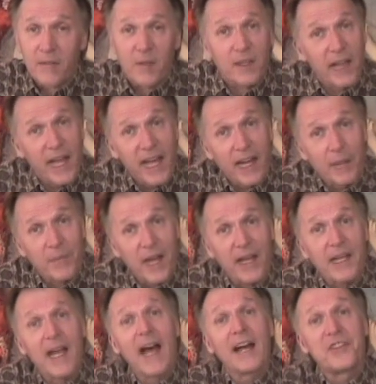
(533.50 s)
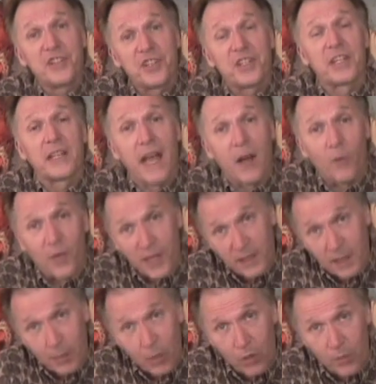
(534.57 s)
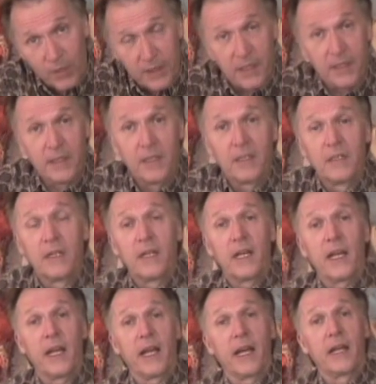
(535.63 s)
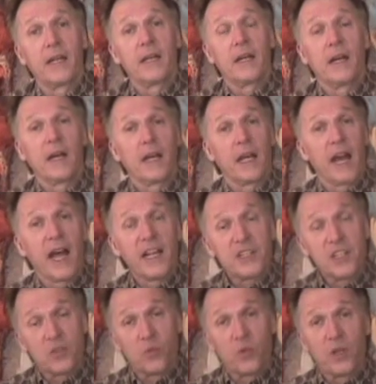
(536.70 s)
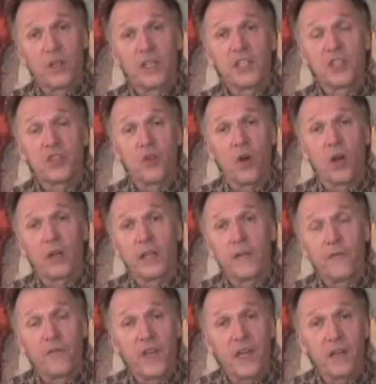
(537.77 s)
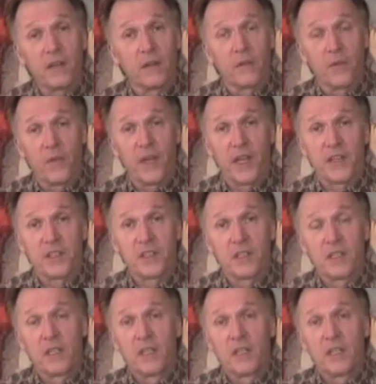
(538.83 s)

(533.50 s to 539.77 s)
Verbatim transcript: glad I'm not conscious in that one at the moment. And, and I just really strongly feel this.